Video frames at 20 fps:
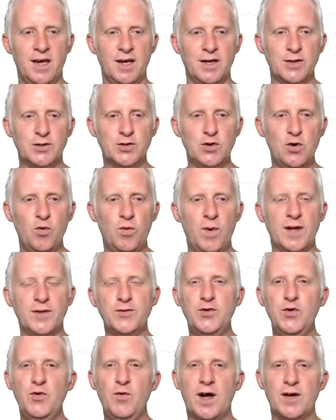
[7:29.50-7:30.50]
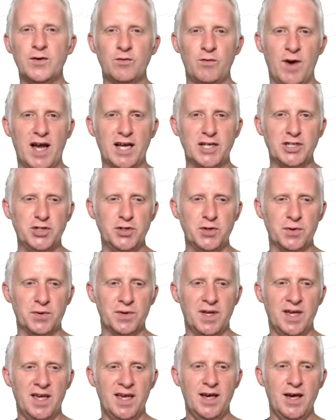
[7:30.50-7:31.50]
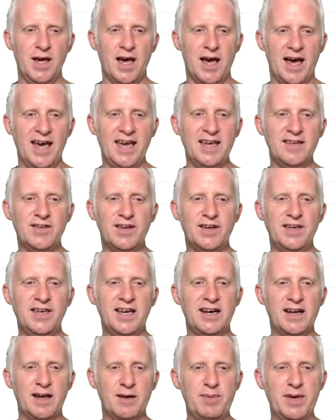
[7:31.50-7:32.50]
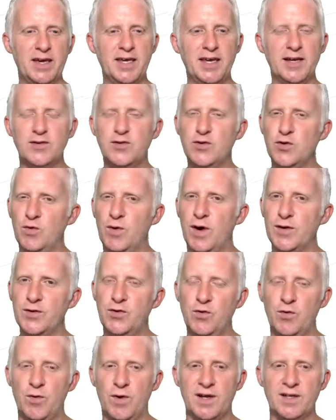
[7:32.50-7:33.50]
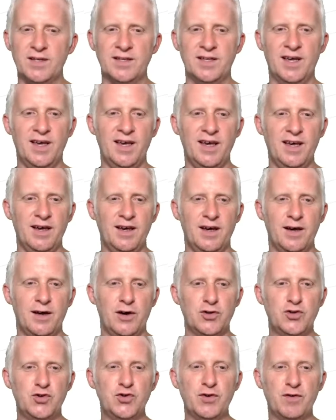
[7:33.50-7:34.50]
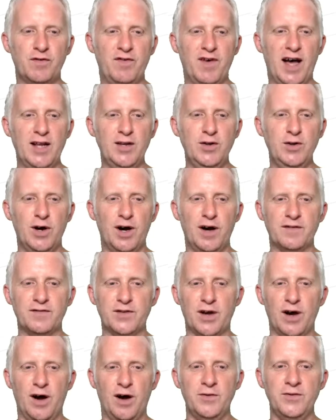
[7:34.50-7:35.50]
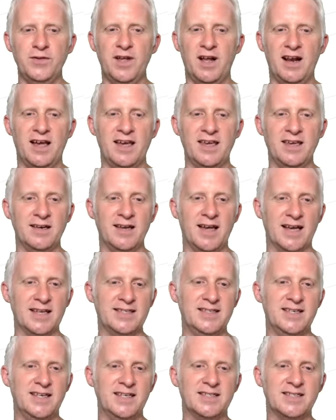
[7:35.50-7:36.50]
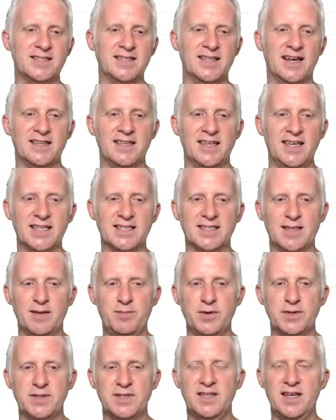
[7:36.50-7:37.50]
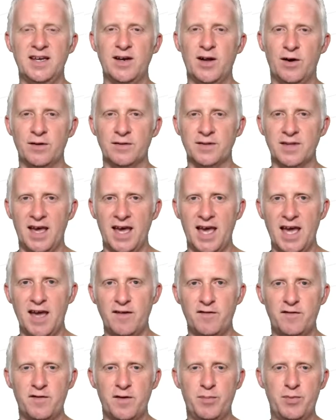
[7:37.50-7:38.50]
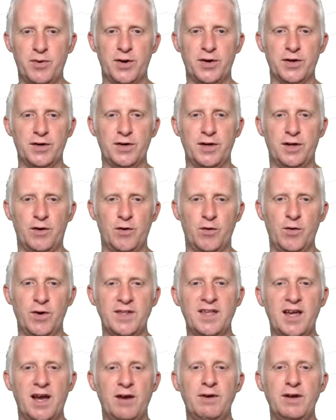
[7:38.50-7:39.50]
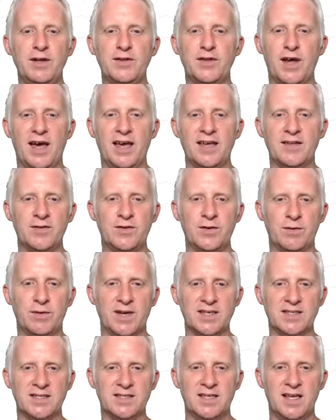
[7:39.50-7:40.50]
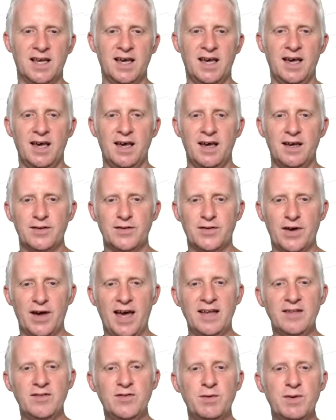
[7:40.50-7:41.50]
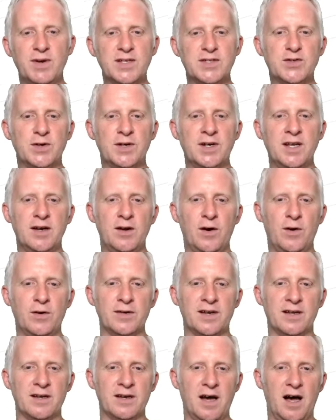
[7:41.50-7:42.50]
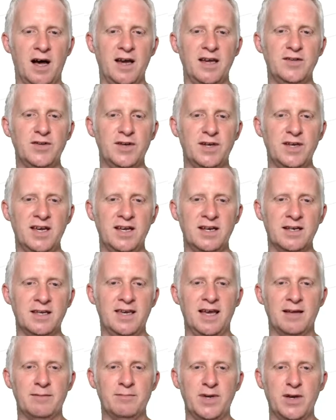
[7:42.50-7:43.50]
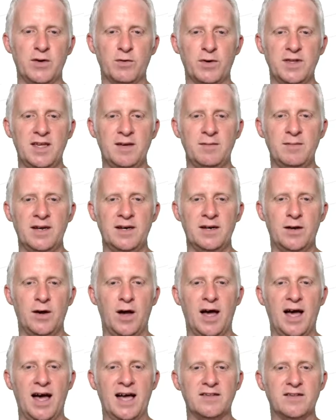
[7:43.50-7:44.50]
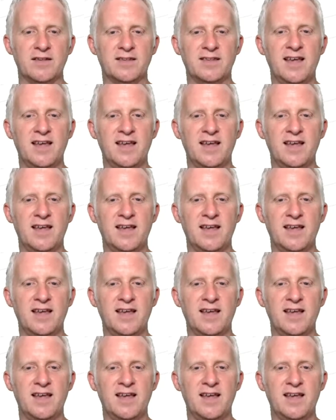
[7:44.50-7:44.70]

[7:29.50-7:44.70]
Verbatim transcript: So 1-to-1 ratio. aToken I pegged to 1-to-1 to the value of the underlying assets that is deposited on Aave protocol. Redirect the interest. The interest earned on an aToken can be redeemed at